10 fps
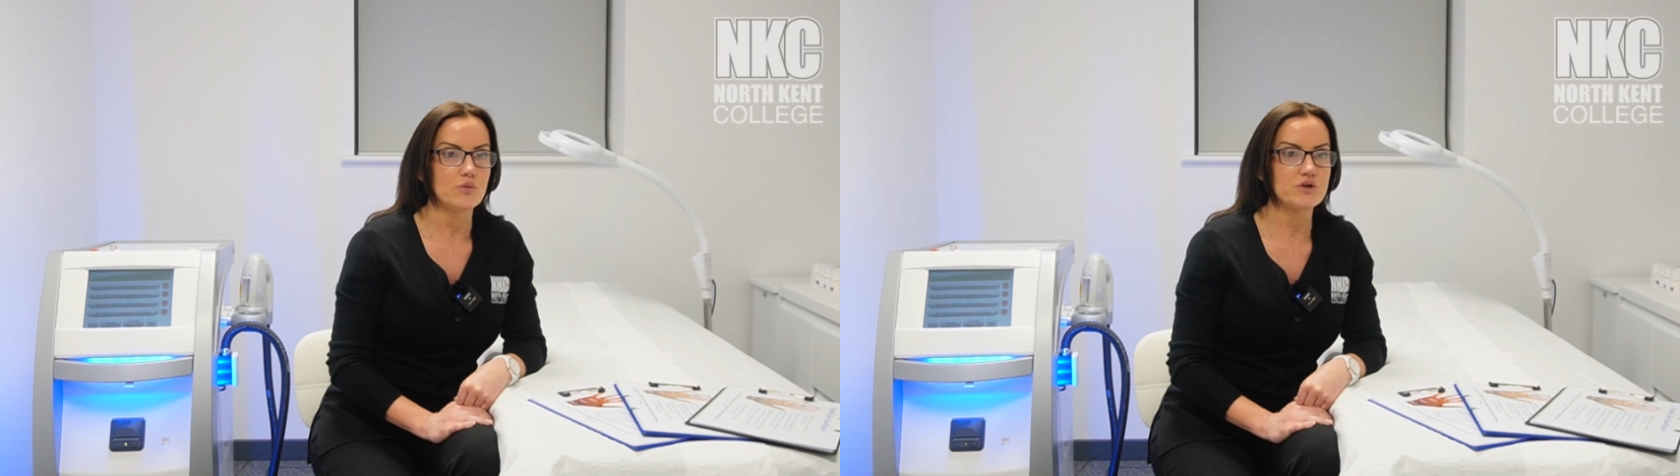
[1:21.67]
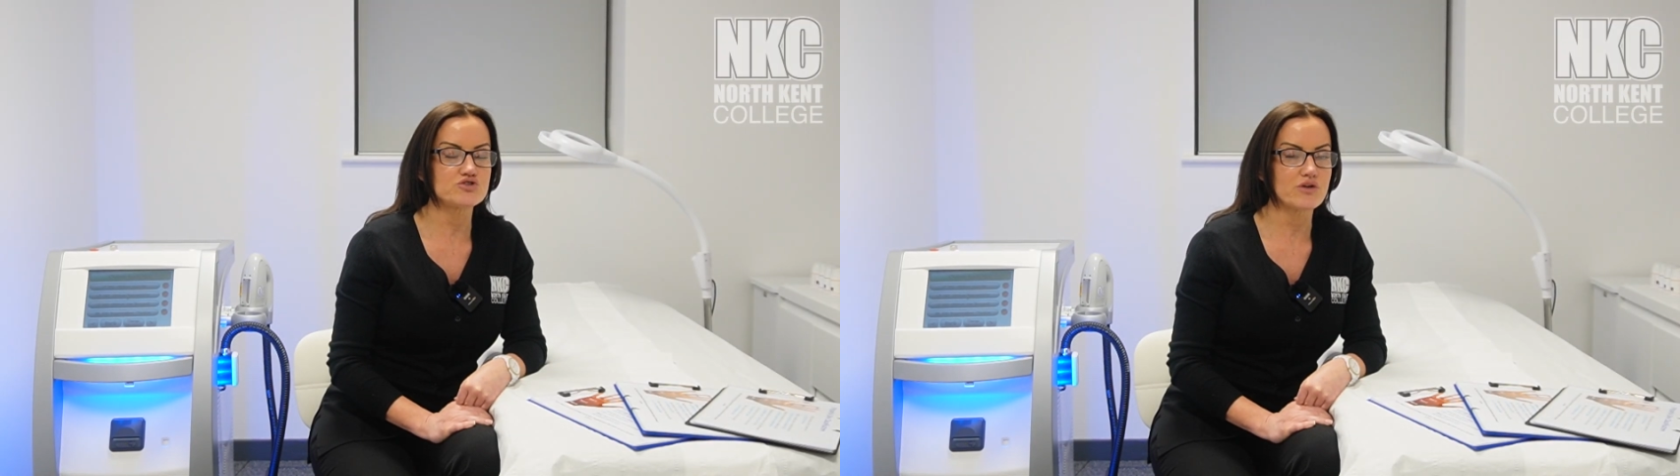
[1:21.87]

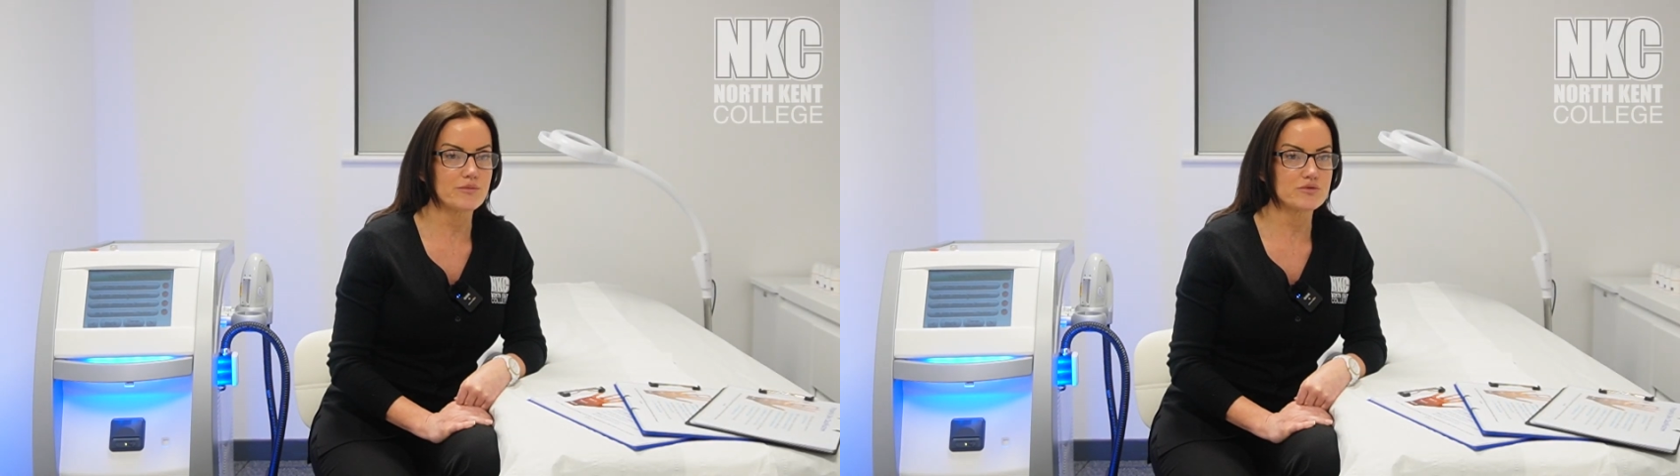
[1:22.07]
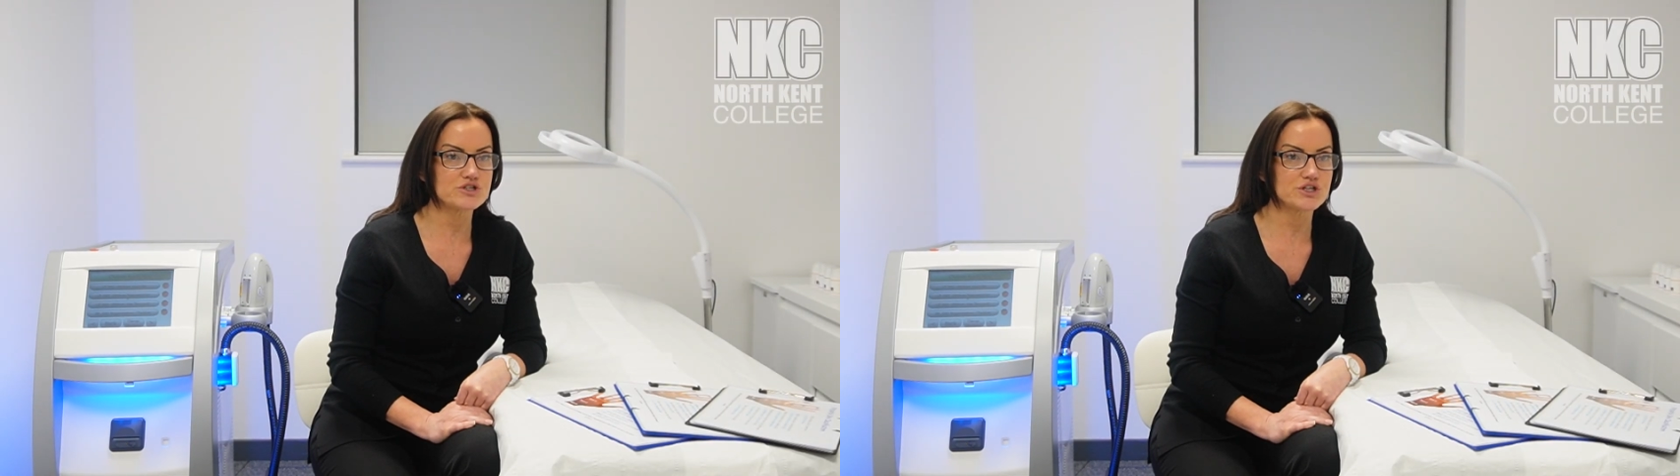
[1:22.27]
We
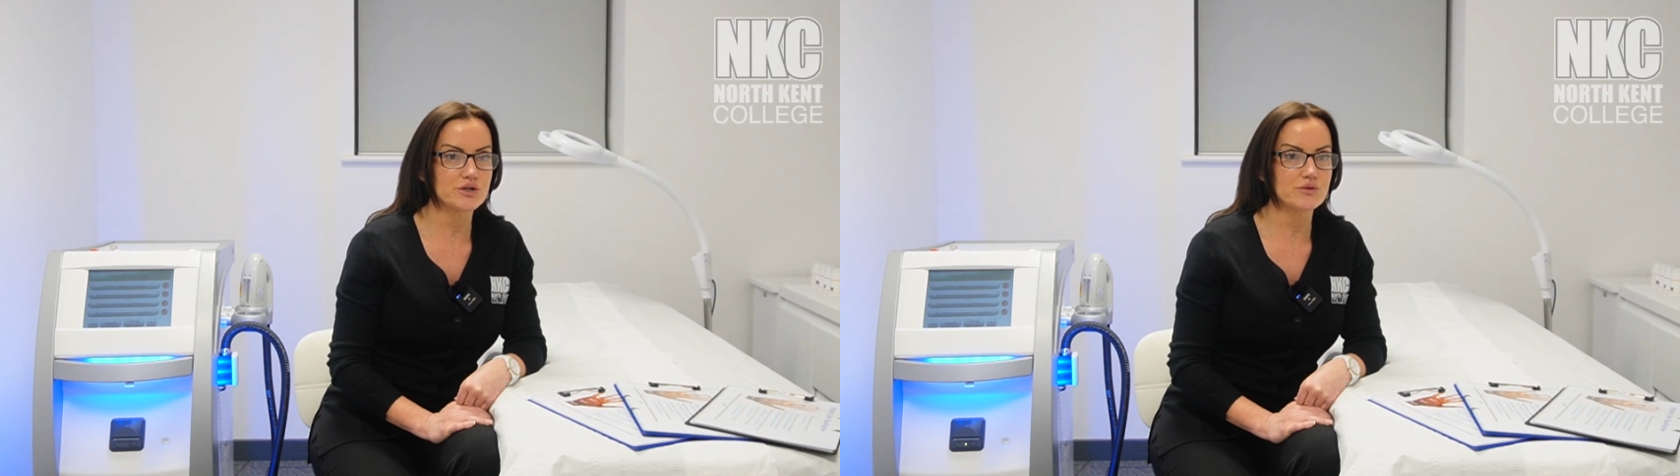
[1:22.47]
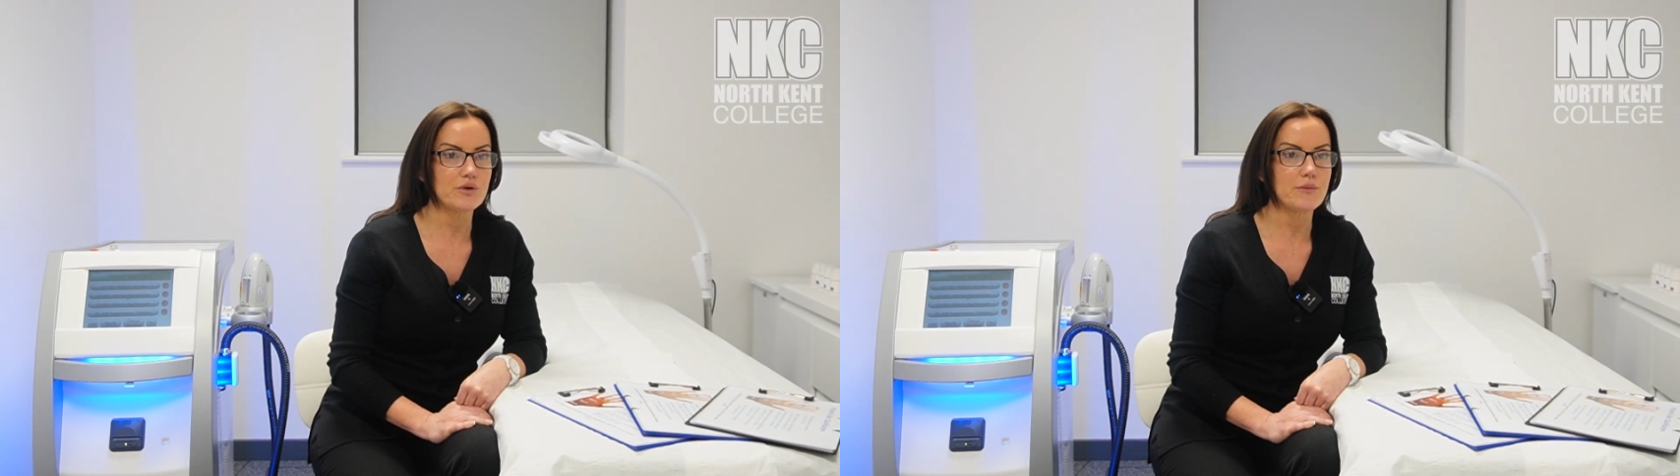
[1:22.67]

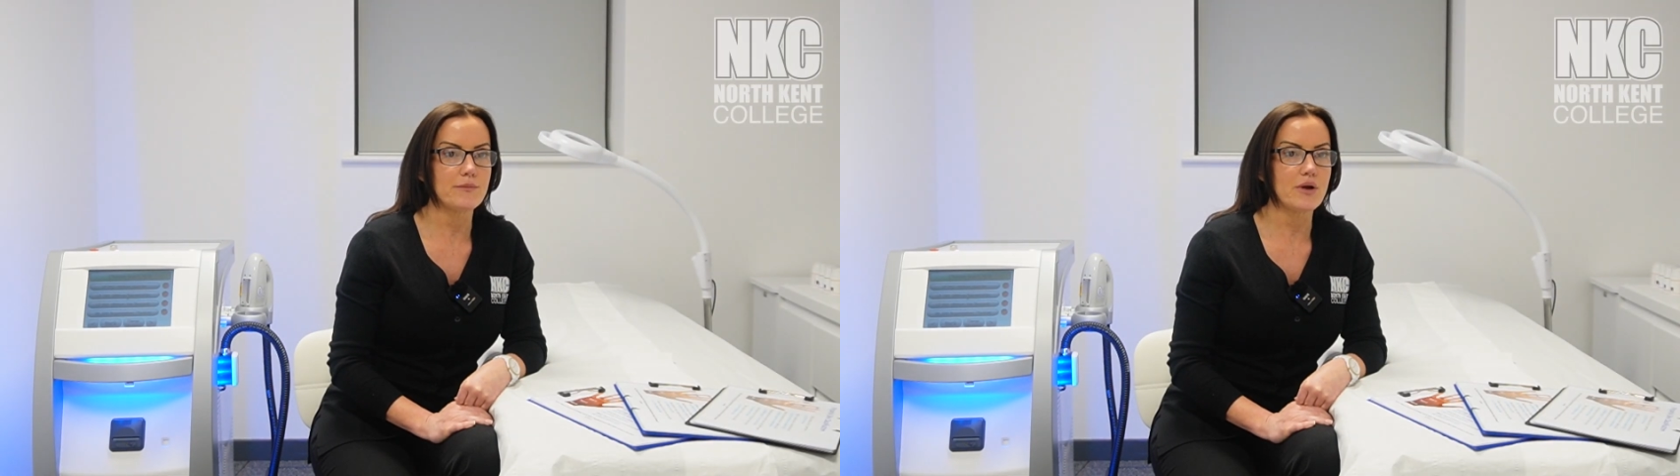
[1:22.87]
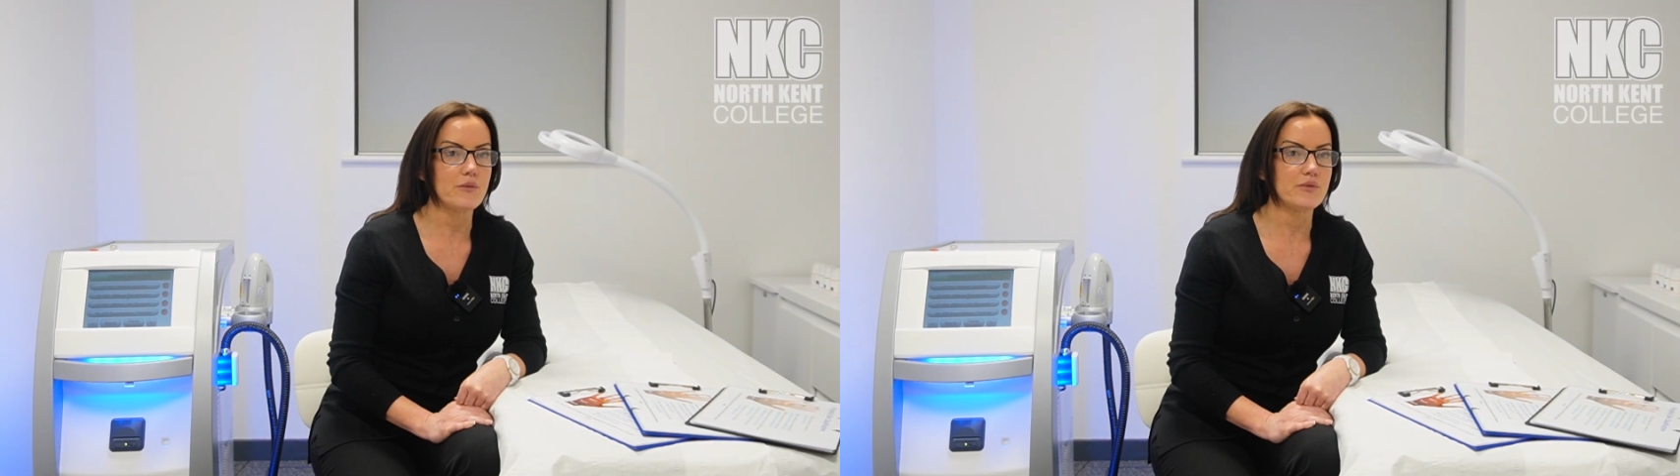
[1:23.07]
troubleshoot
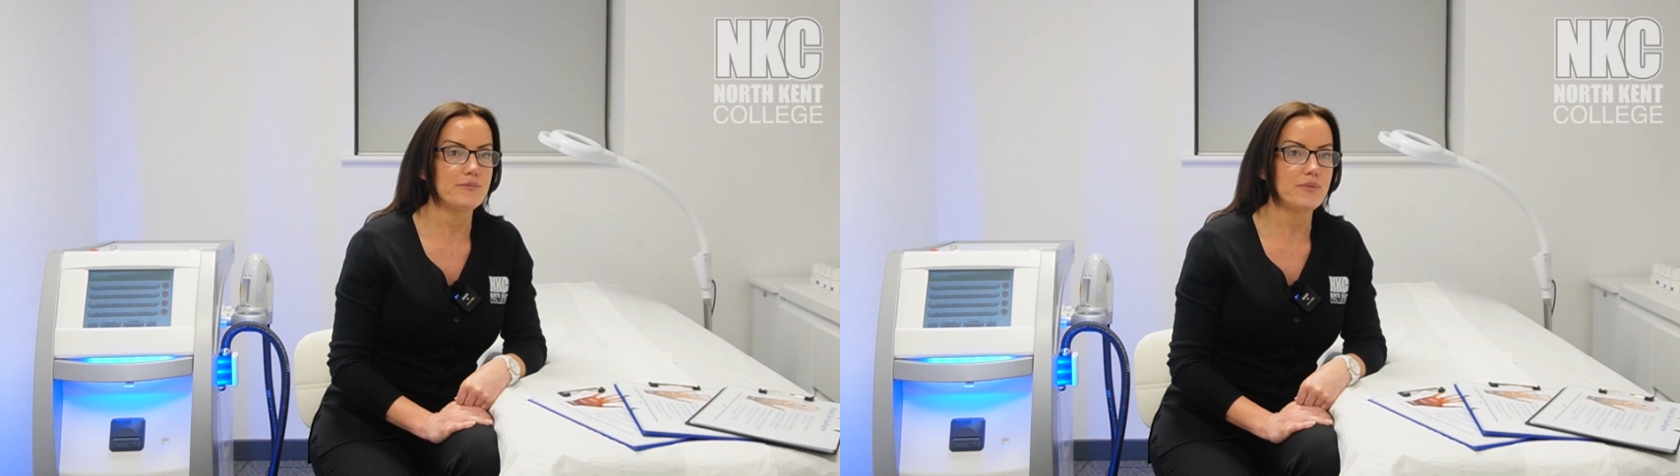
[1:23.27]
and we